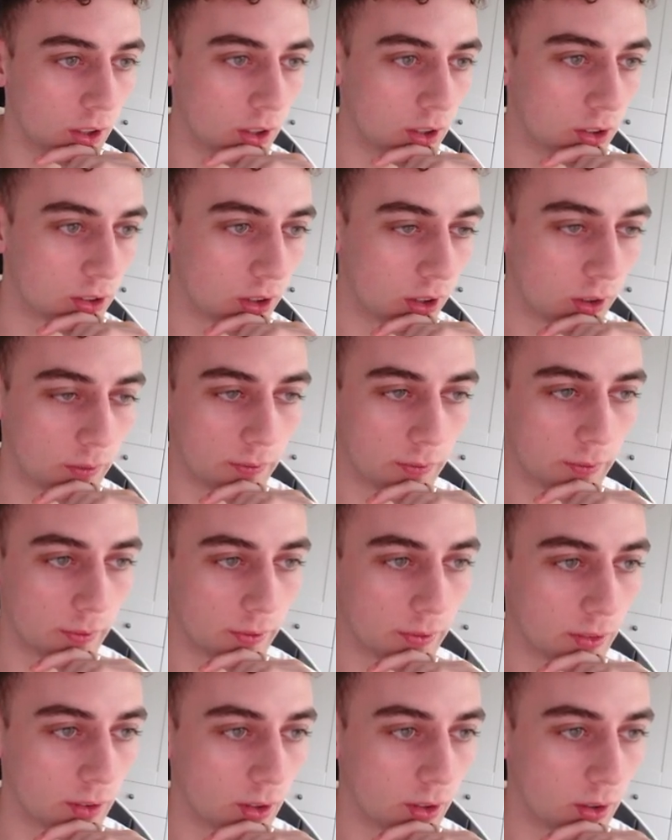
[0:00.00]
So
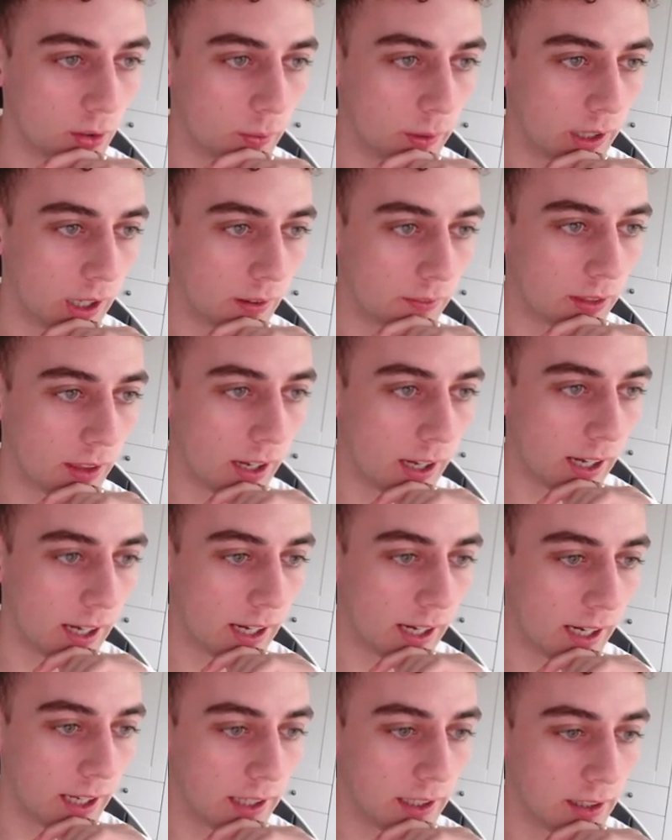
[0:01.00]
we have the
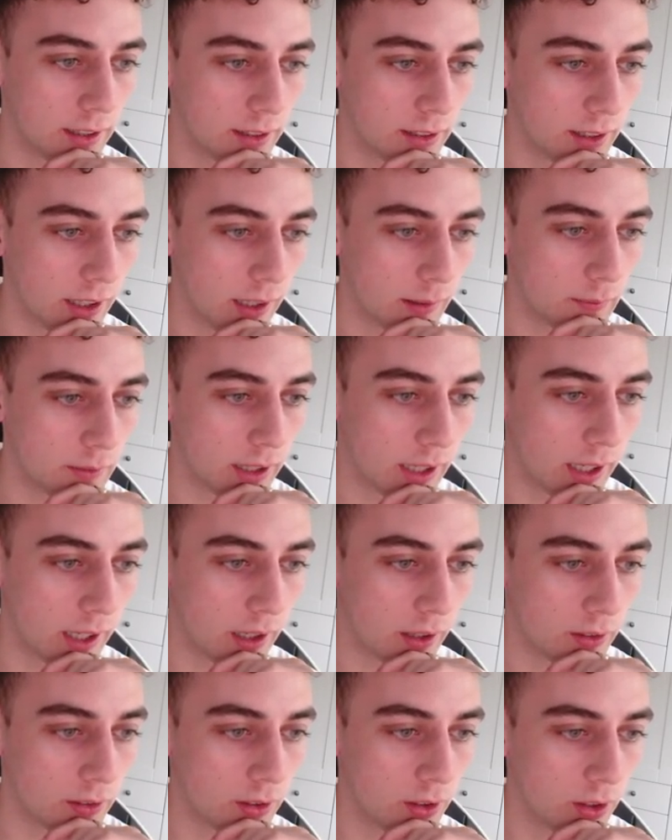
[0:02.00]
high, came
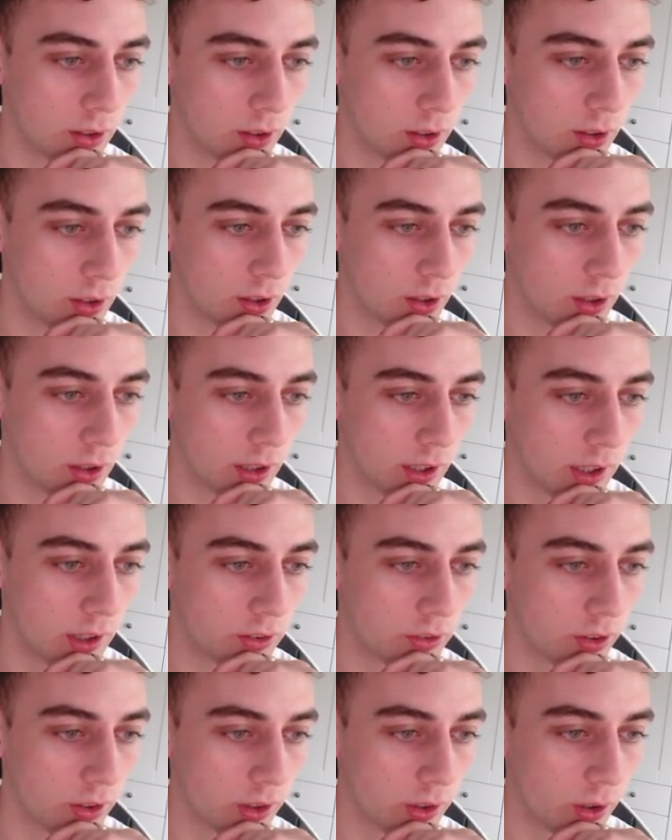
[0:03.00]
down,
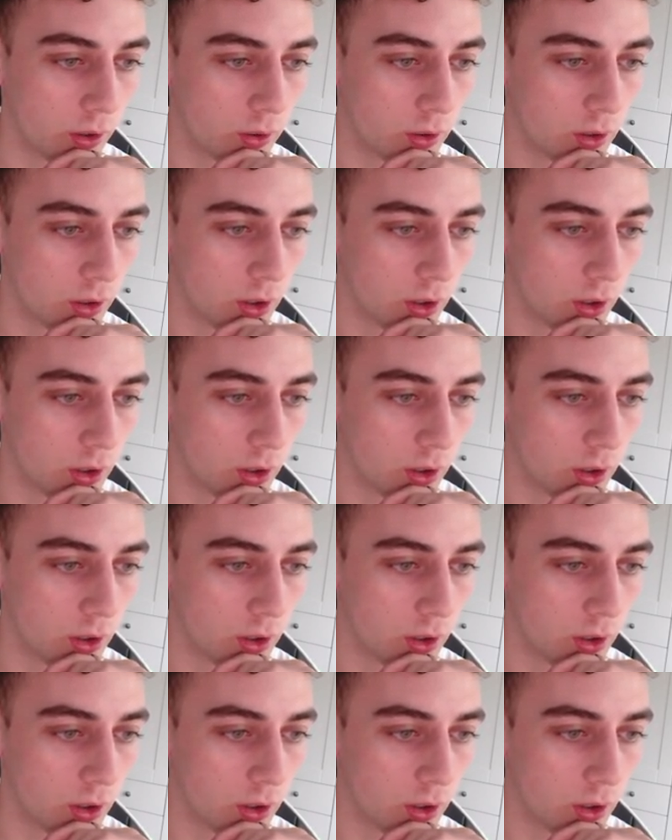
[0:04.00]
here's the low.